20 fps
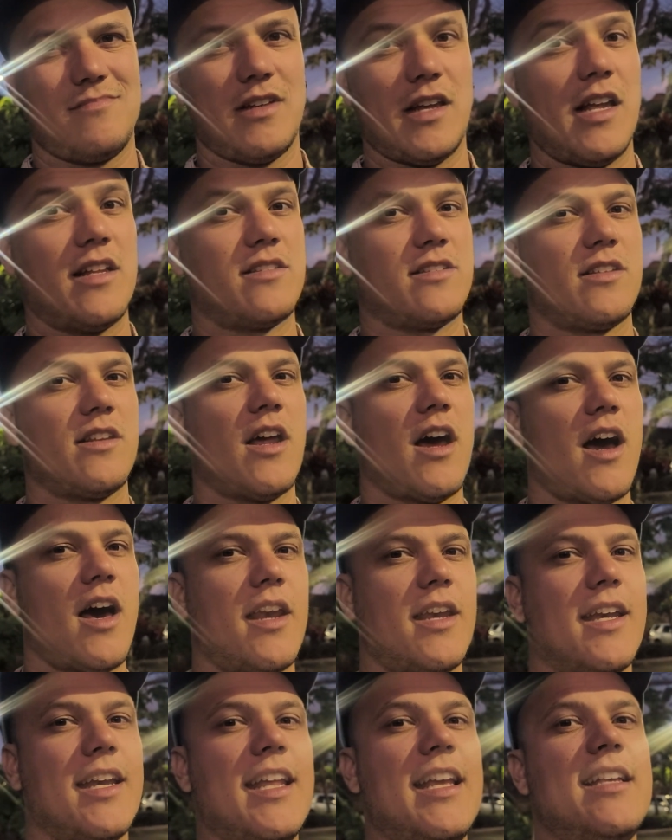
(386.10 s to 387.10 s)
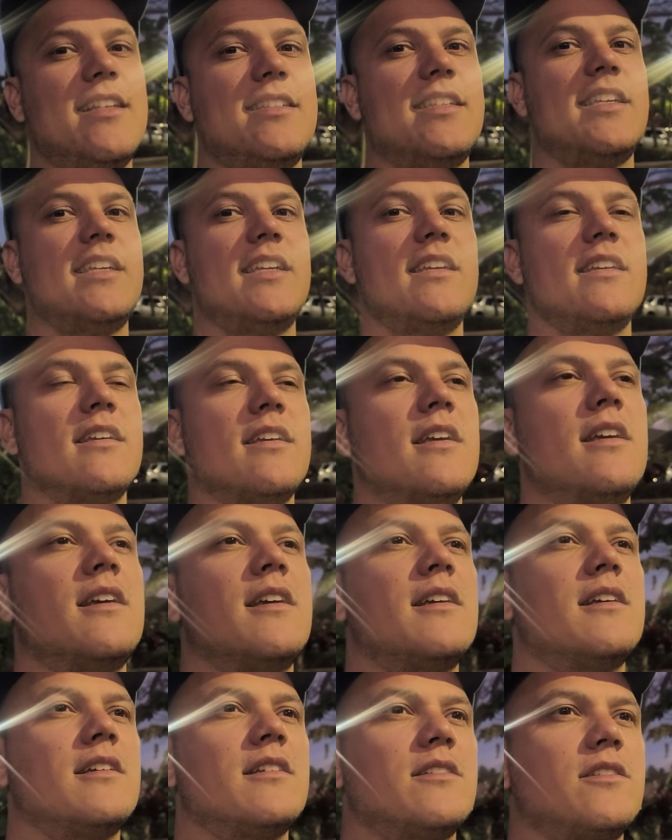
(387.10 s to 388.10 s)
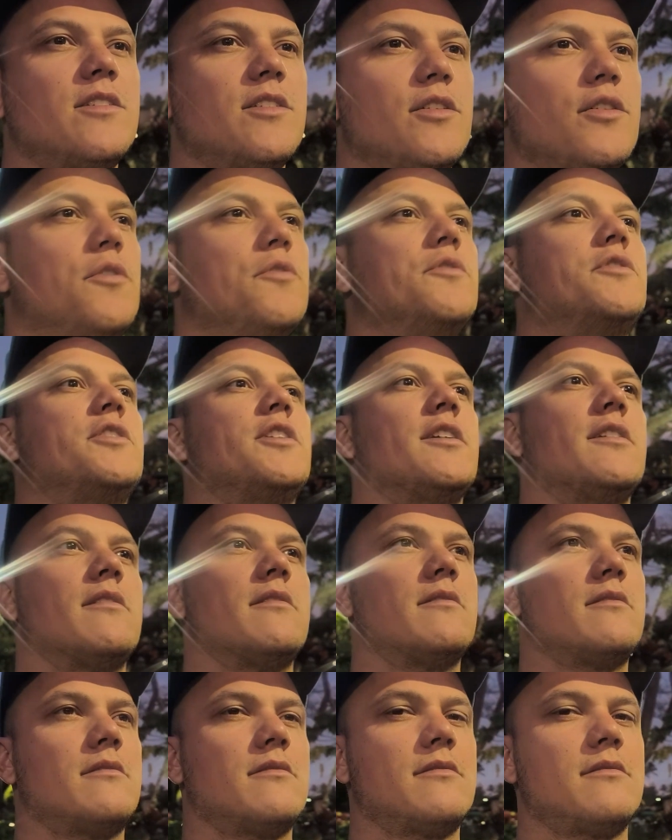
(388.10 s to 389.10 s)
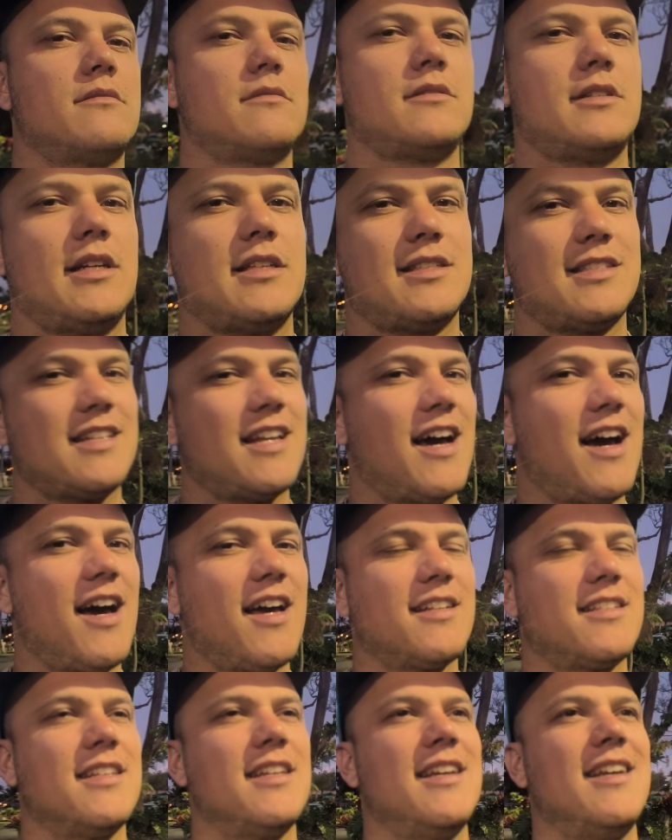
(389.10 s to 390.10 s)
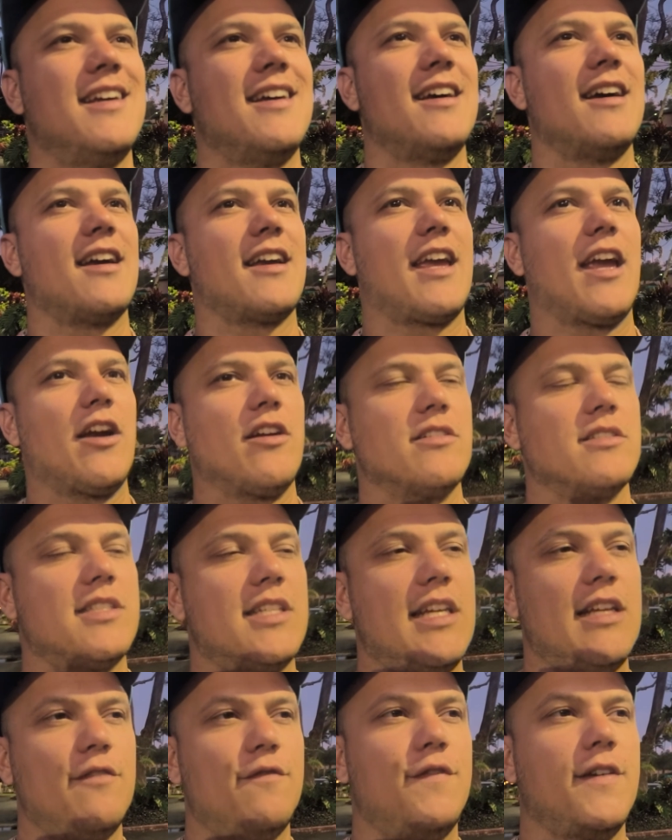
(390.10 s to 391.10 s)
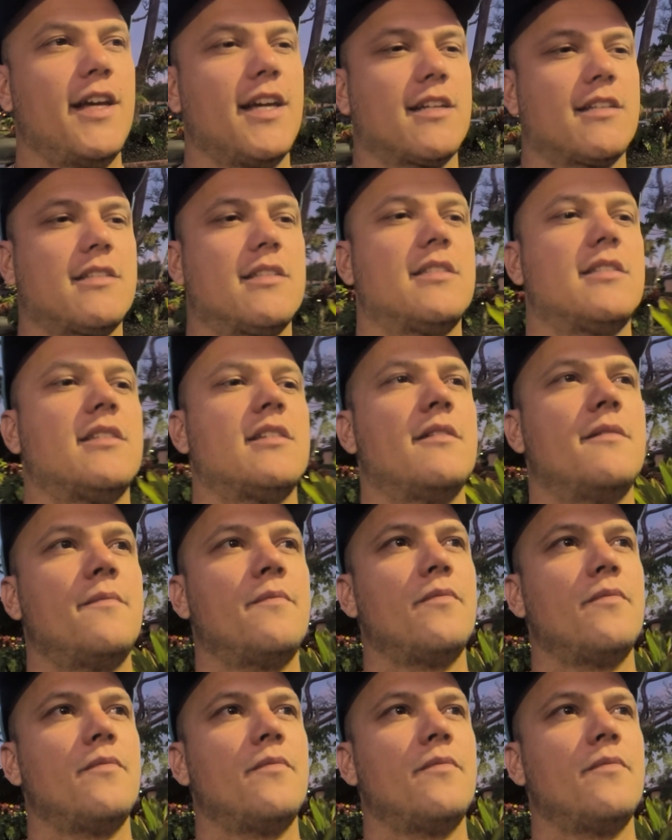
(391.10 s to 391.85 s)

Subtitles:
It's not an easy solution. It's not a guaranteed fix.